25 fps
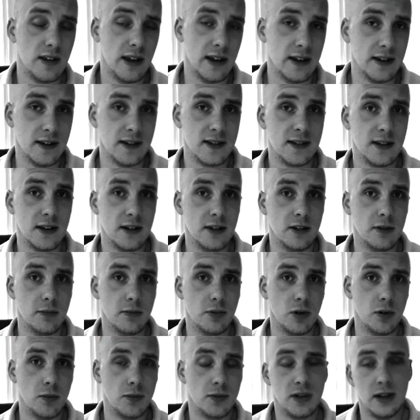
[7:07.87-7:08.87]
that is selling the
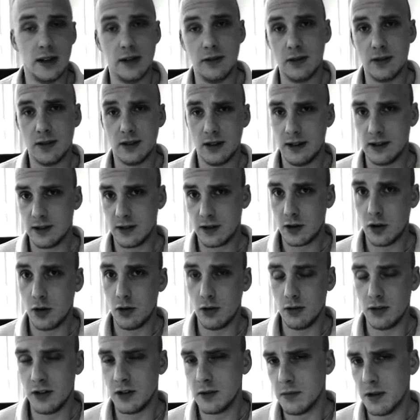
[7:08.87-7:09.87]
property. In, in
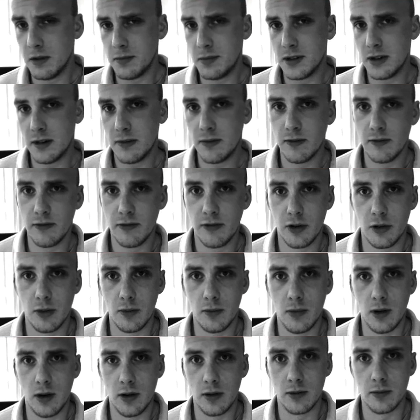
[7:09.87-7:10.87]
Scotland, it may be different
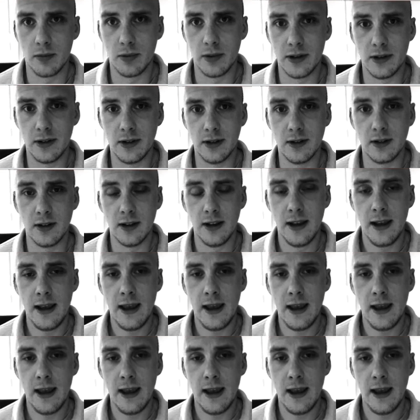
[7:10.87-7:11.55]
from other places,